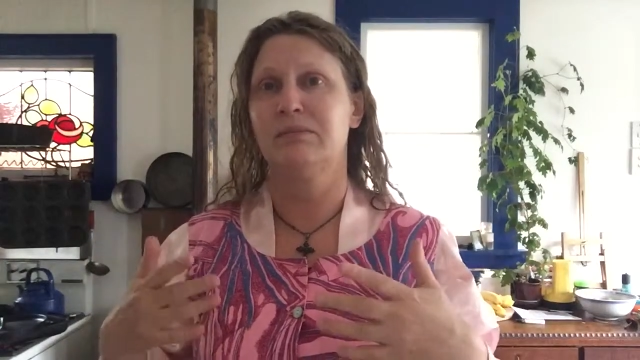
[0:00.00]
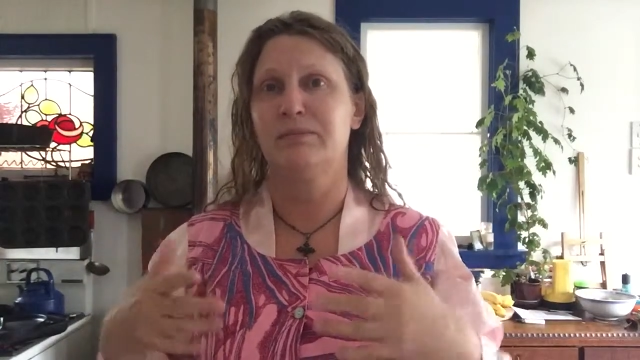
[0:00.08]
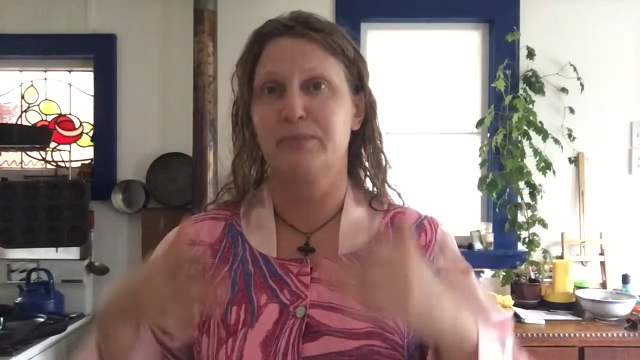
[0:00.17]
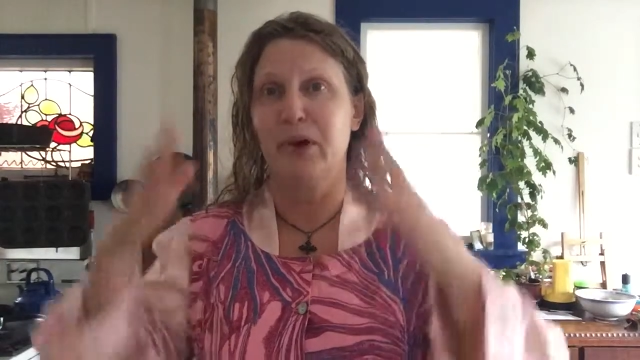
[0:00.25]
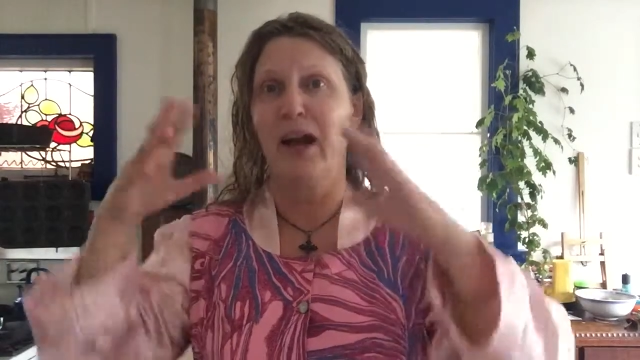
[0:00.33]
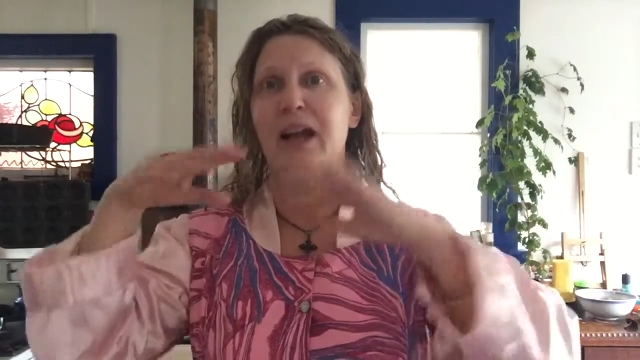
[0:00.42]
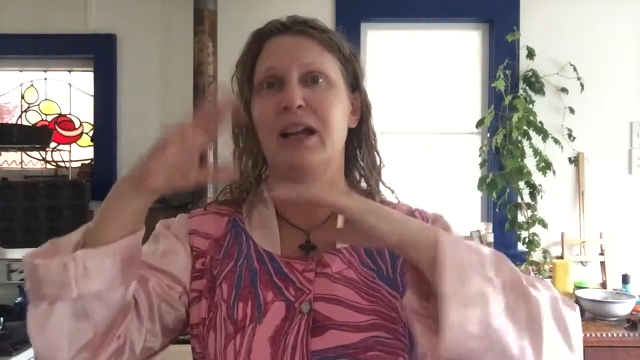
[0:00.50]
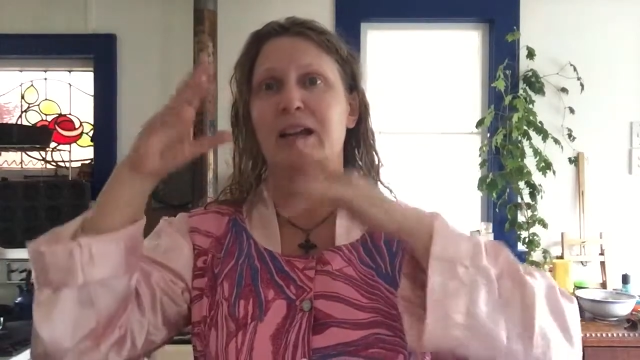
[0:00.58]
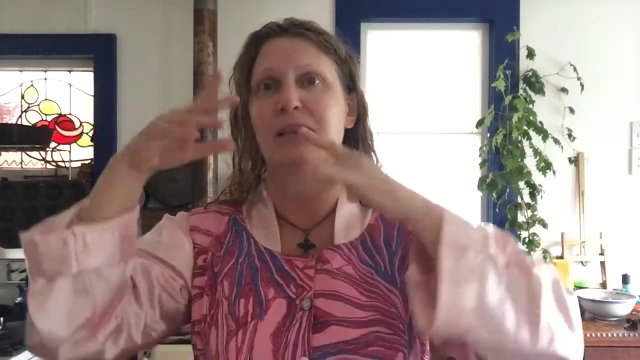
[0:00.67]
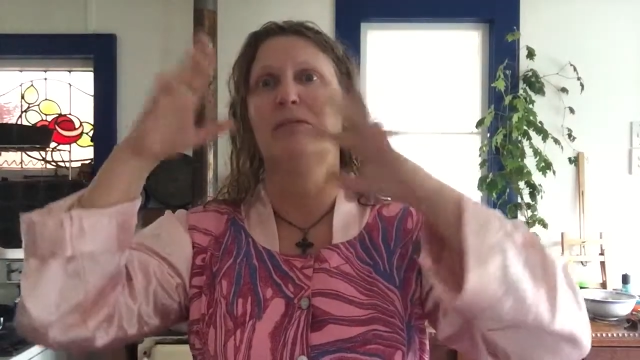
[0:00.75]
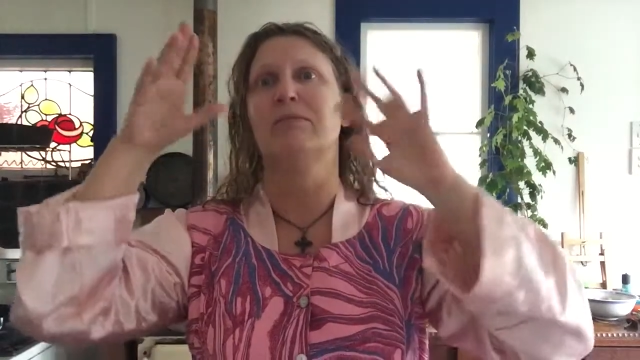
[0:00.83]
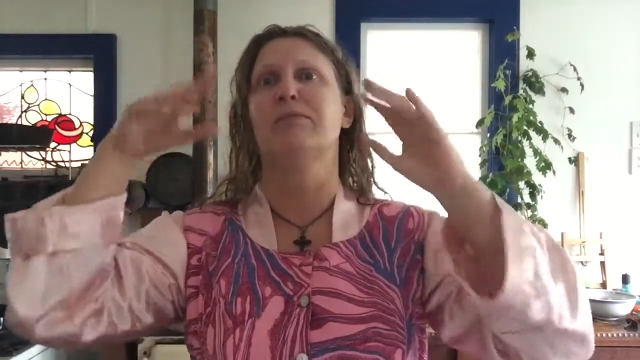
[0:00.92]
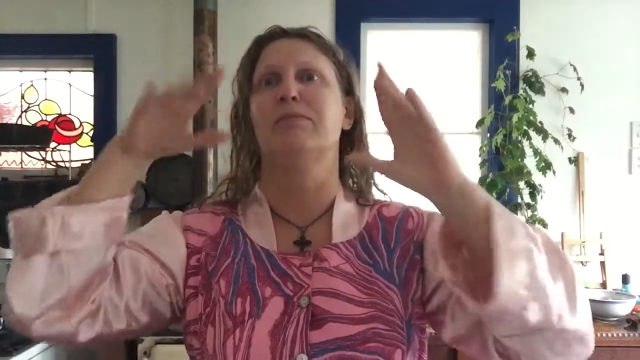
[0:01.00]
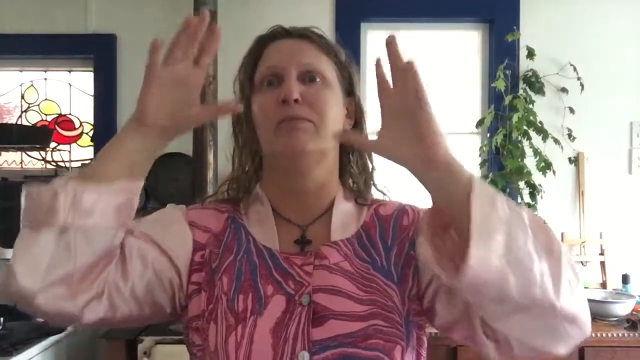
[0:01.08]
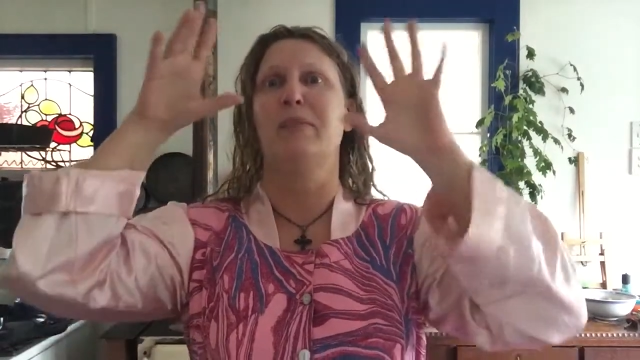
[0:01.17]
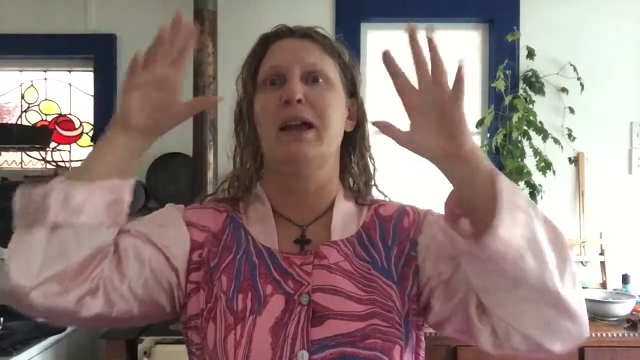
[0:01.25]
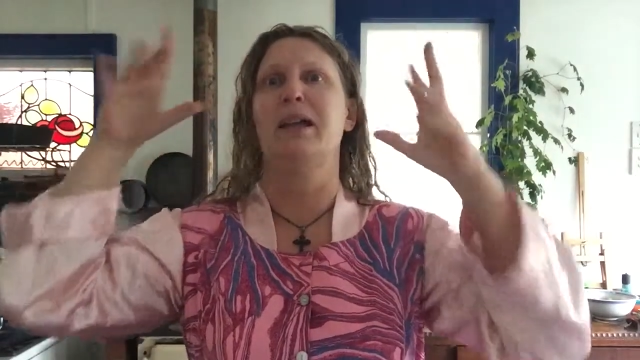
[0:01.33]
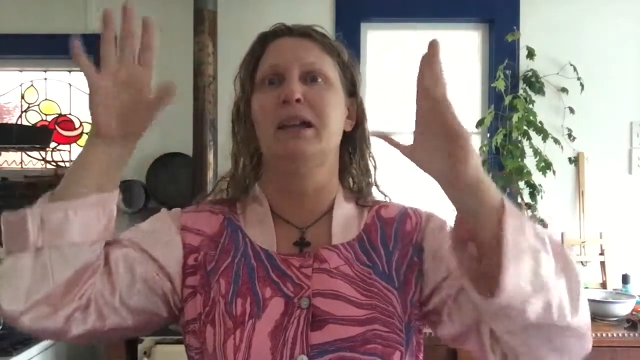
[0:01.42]
brain
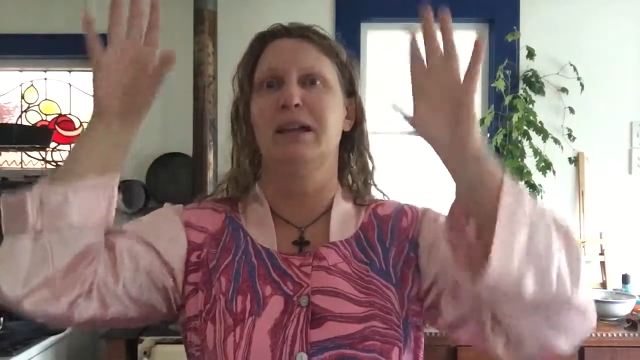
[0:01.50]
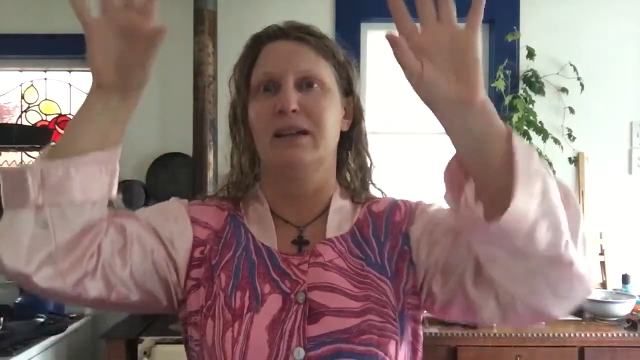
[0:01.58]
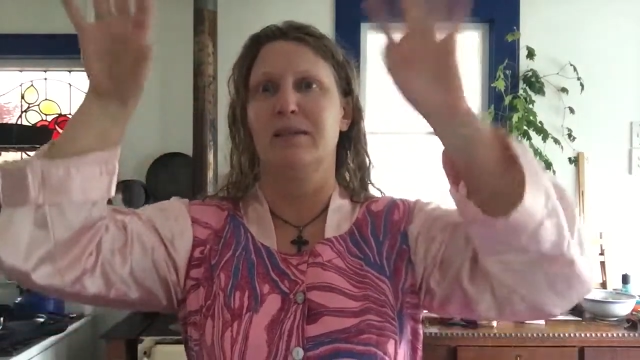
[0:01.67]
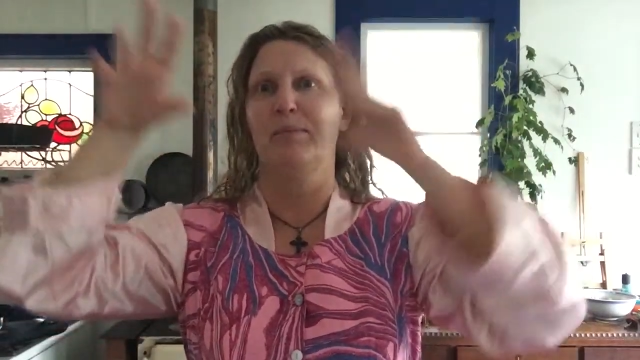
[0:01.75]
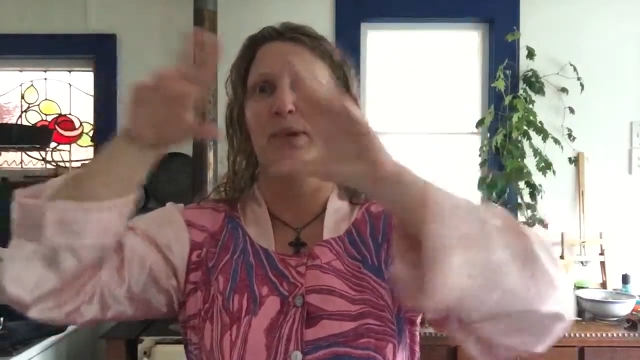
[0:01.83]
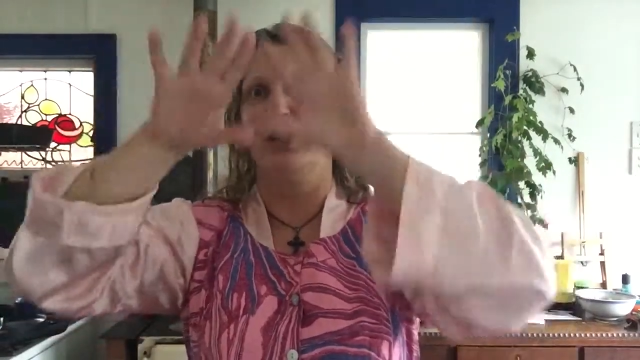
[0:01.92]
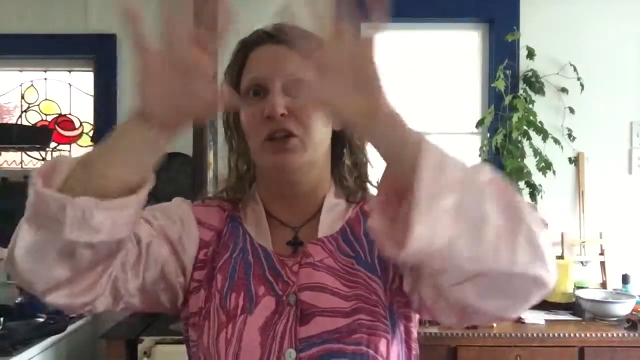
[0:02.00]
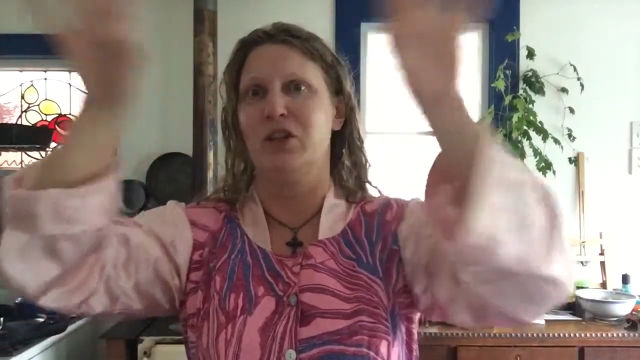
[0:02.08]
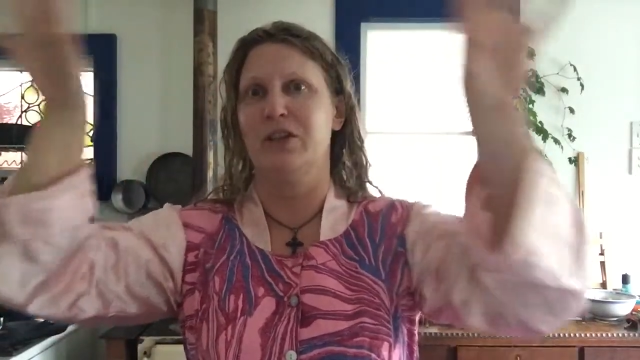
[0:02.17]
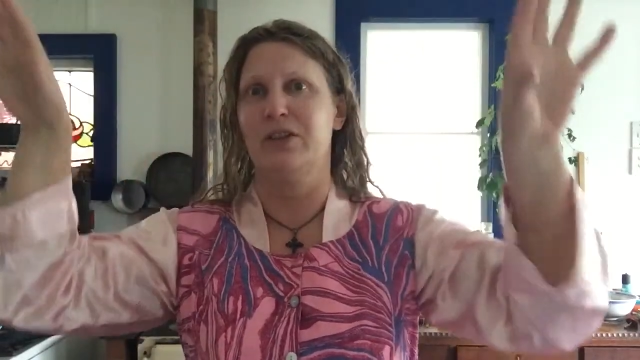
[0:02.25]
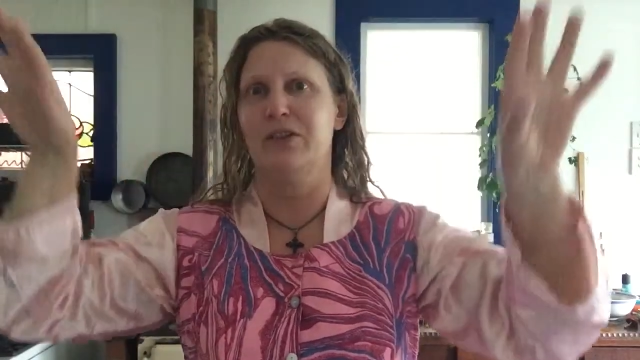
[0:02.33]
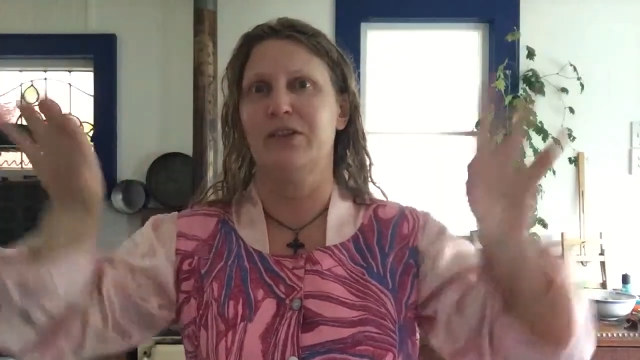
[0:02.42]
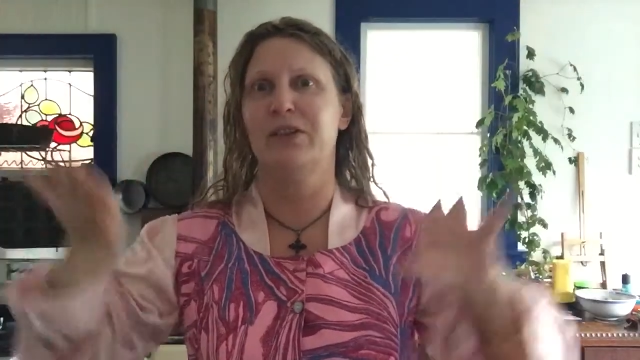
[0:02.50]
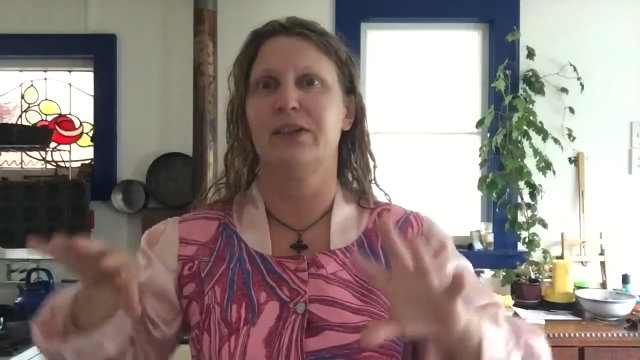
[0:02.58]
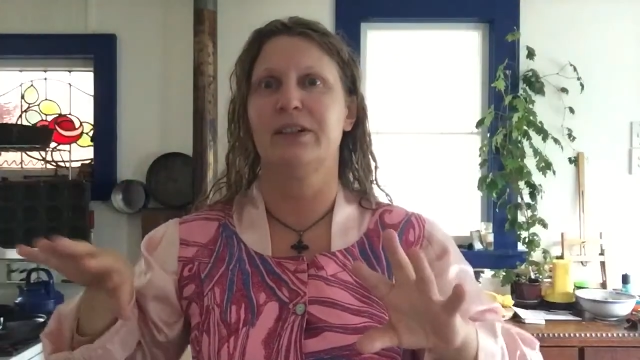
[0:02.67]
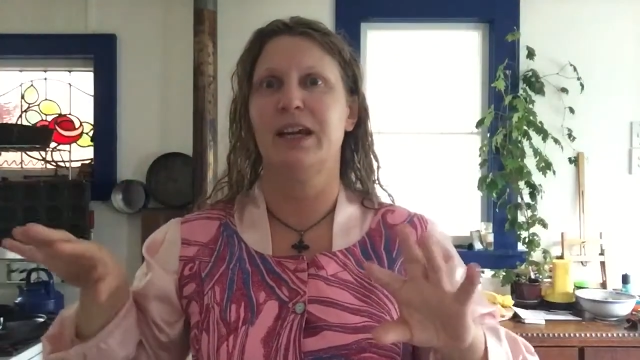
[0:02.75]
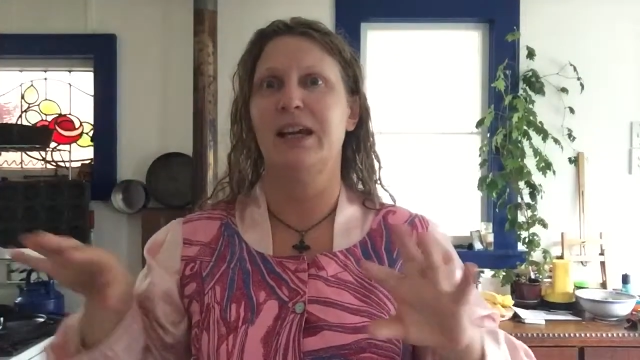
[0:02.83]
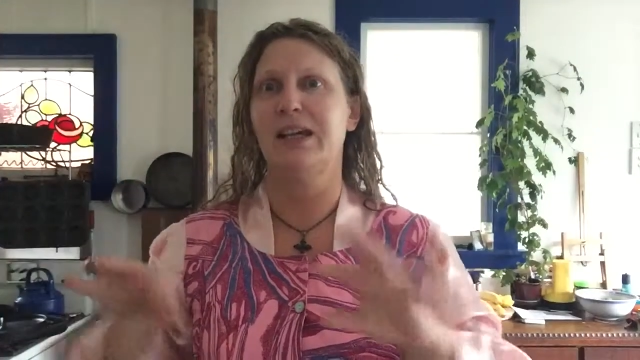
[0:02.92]
making pictures
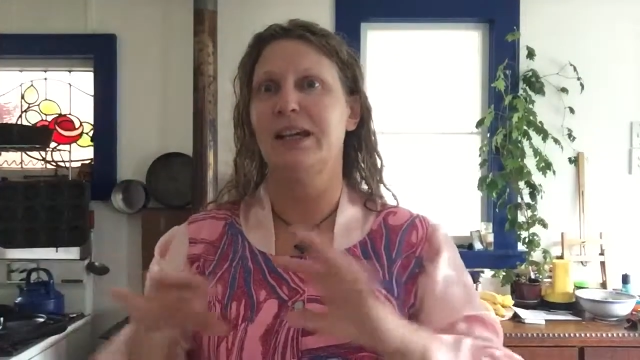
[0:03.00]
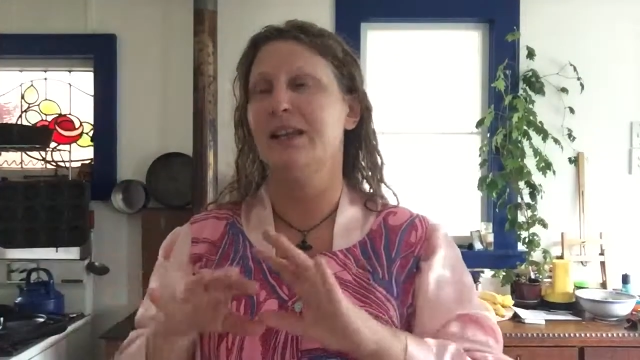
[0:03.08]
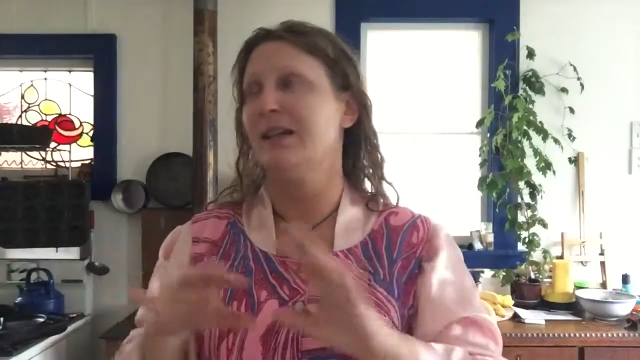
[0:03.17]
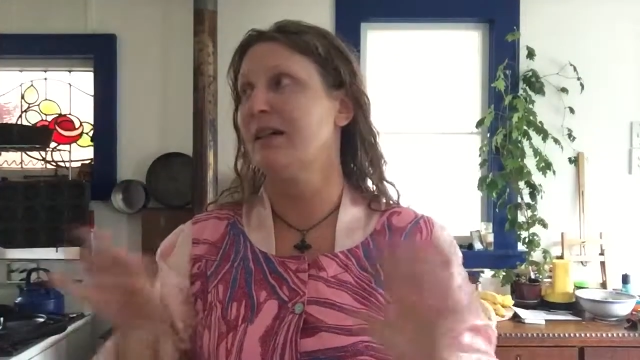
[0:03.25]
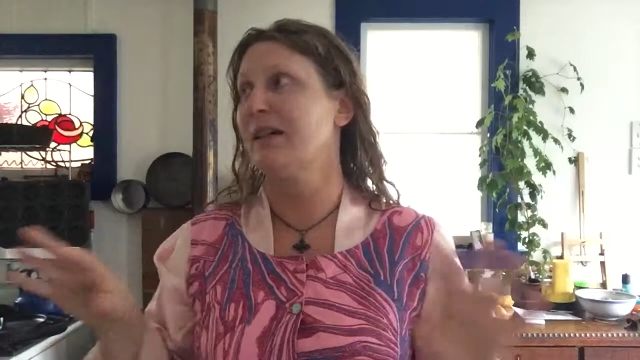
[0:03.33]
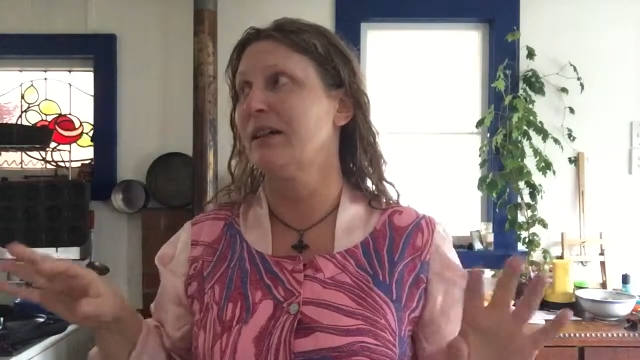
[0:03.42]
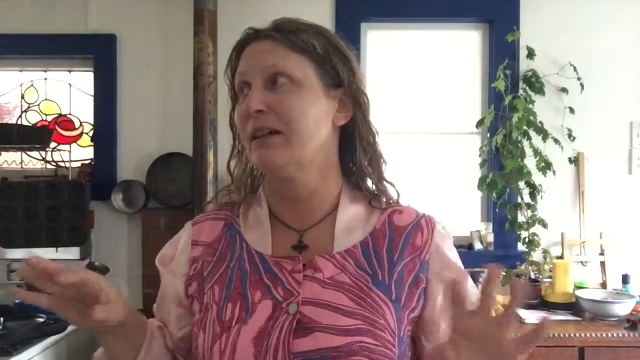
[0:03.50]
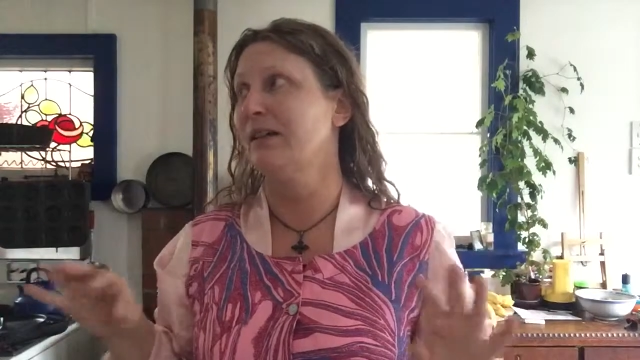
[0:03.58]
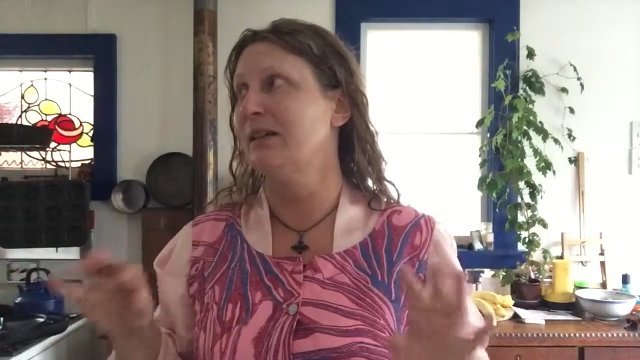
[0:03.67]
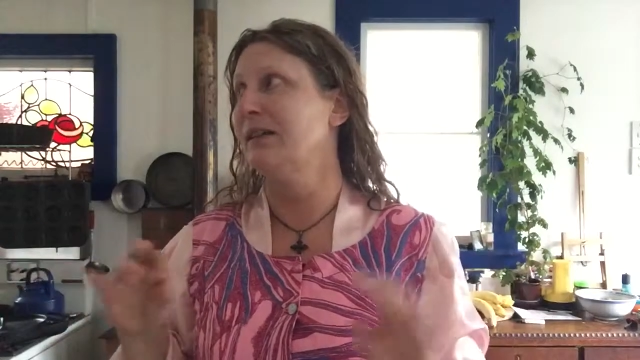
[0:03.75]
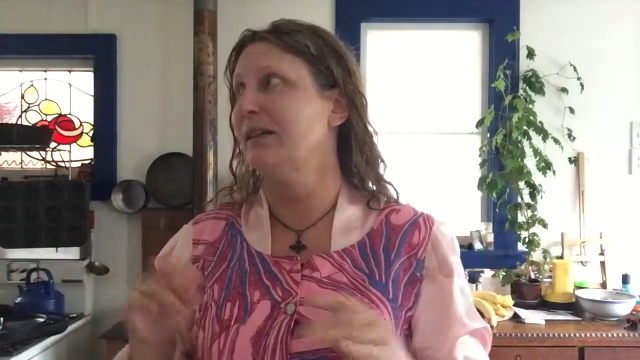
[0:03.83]
on anything